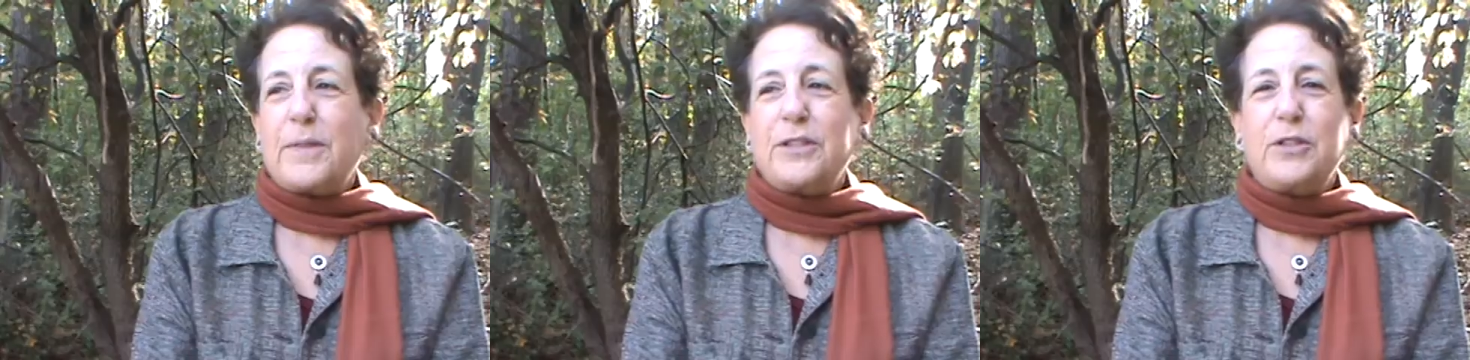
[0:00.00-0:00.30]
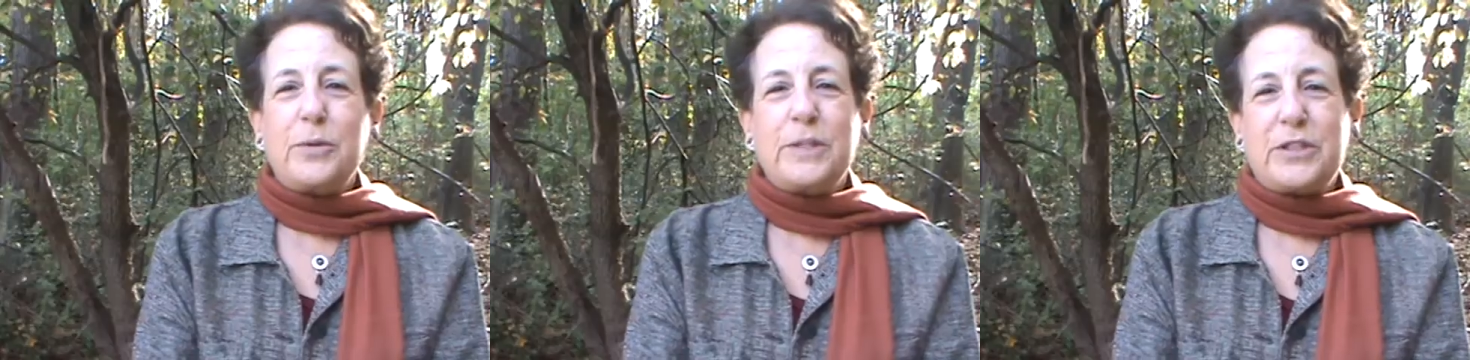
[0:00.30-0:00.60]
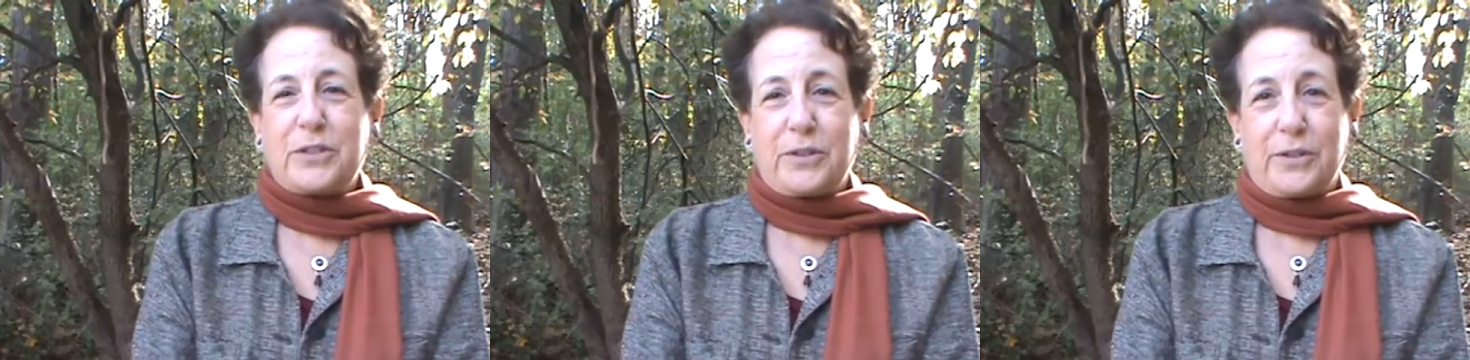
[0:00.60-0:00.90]
The
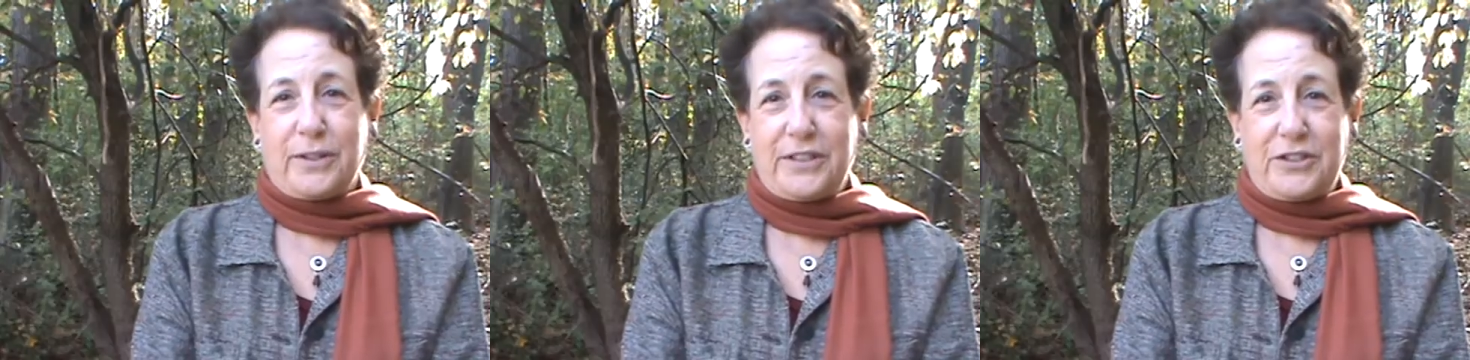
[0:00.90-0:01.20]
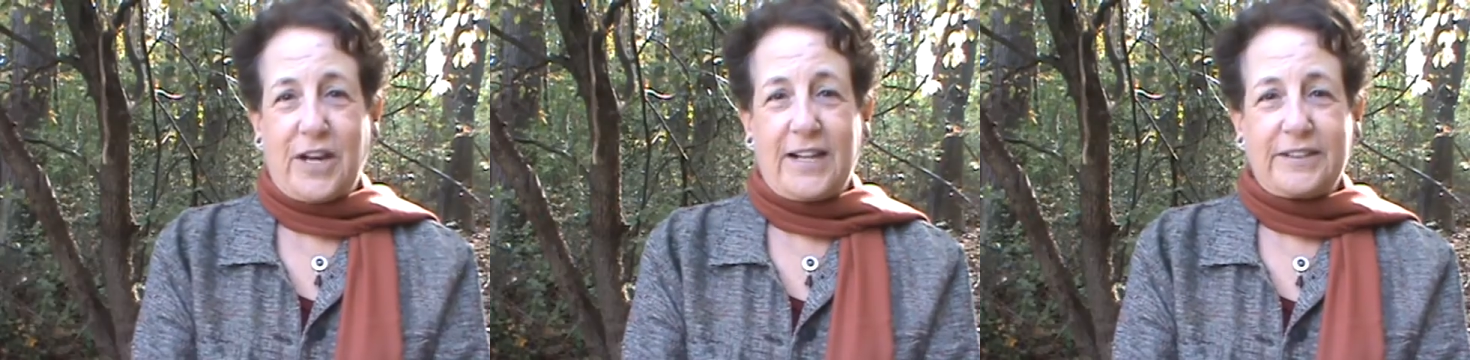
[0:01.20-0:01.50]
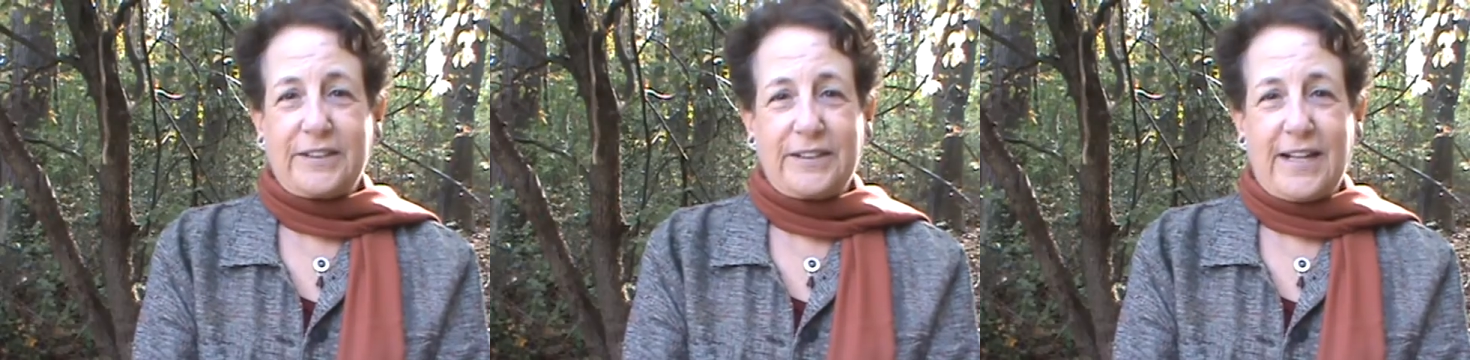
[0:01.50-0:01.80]
Jewish Early
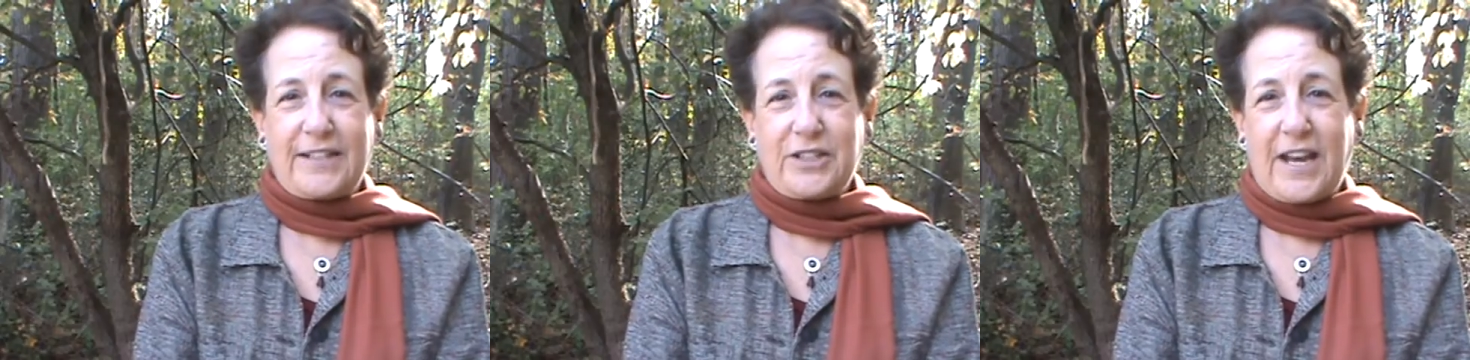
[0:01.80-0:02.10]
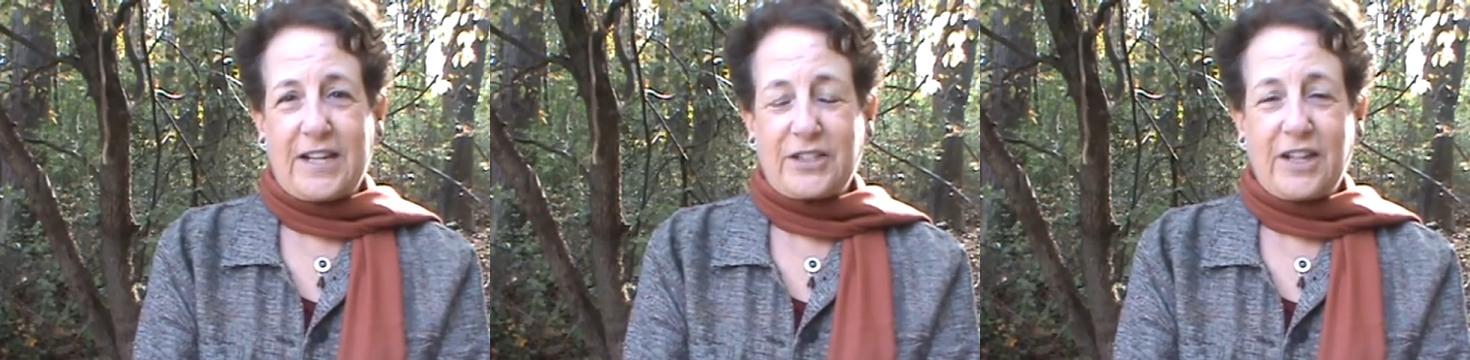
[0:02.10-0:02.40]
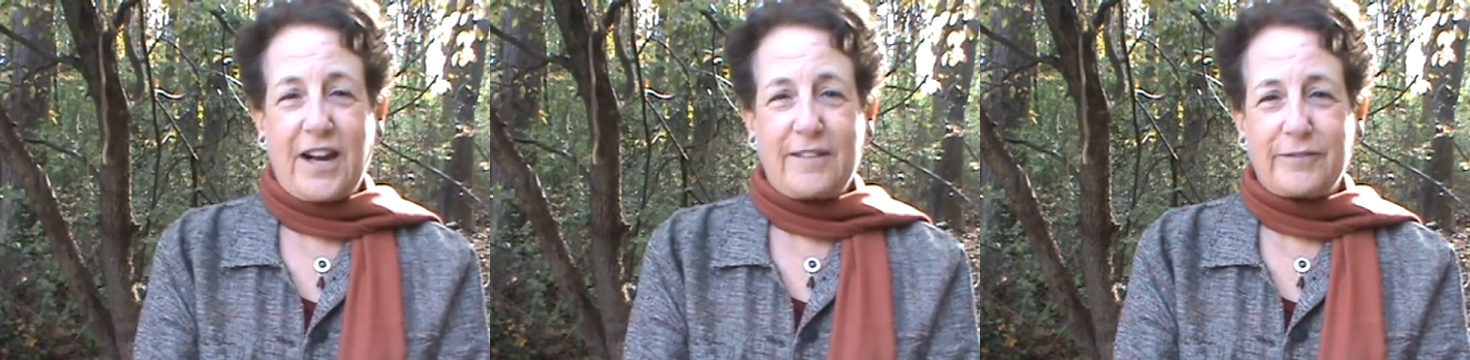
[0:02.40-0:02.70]
Childhood
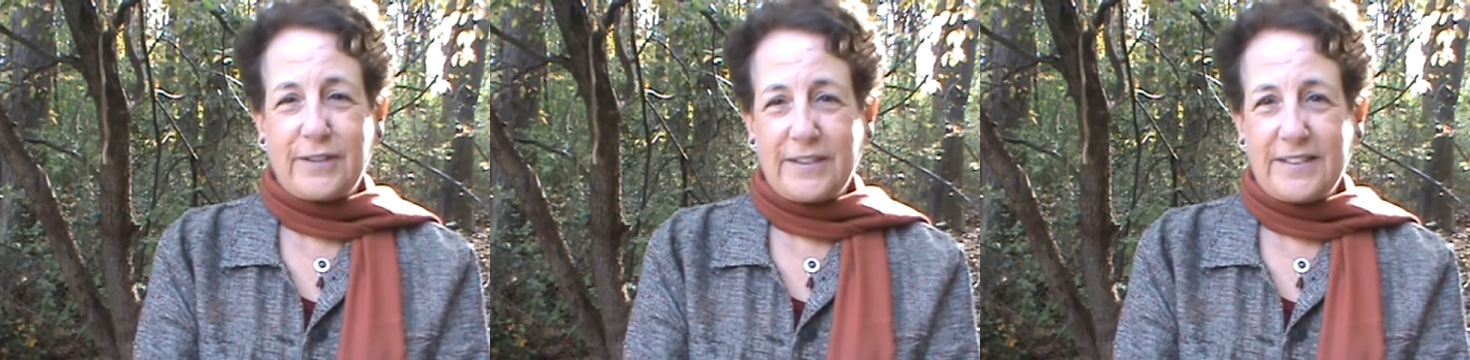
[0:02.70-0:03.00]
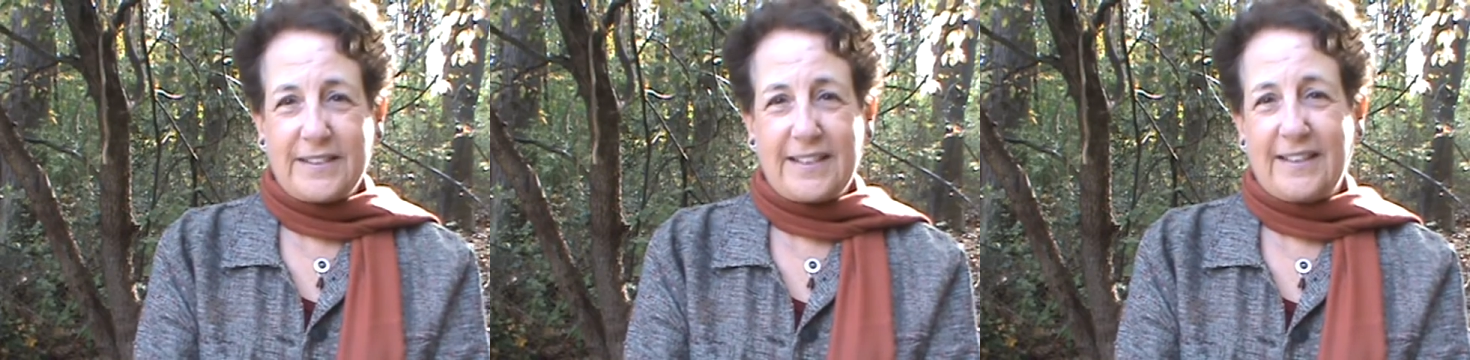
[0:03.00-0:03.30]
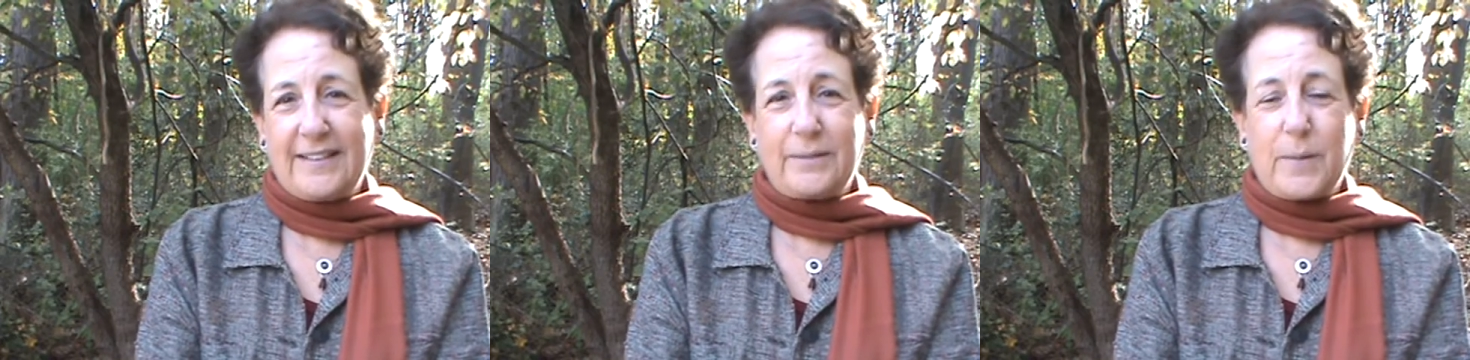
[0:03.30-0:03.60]
Education Conference
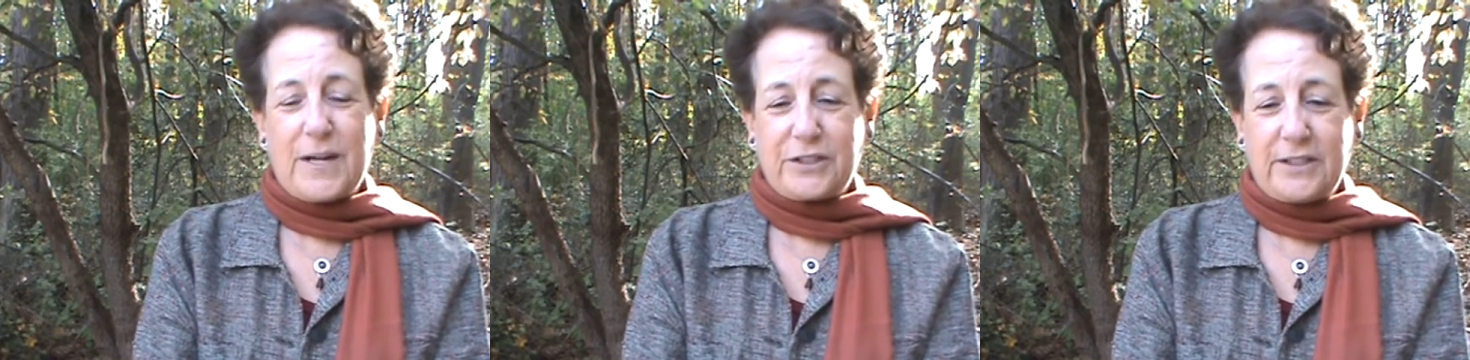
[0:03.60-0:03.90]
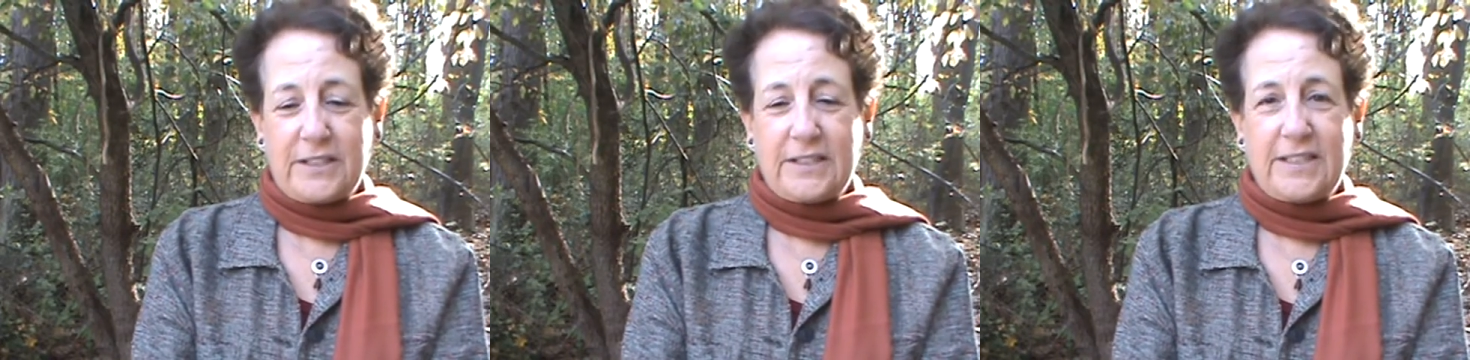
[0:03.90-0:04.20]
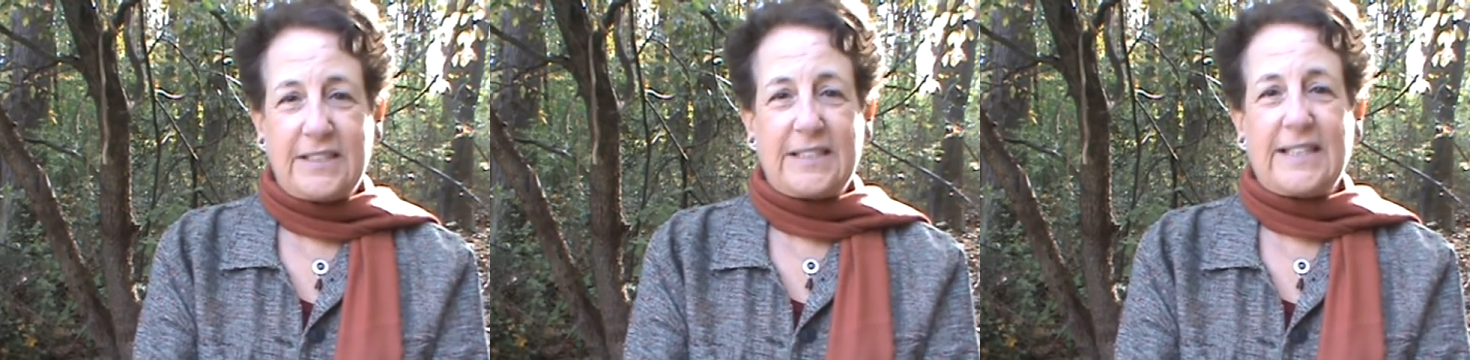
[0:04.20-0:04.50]
in Washington,
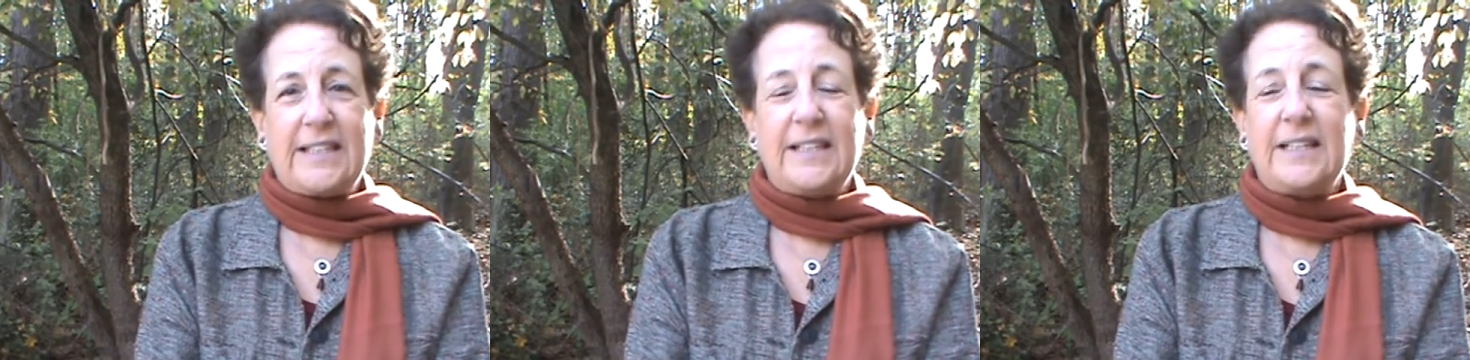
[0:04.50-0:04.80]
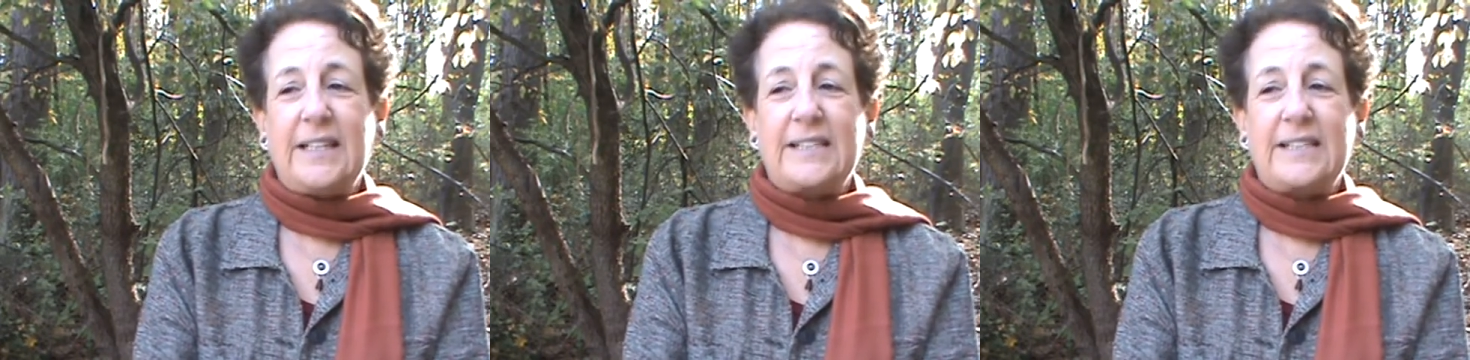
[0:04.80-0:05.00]
D.C.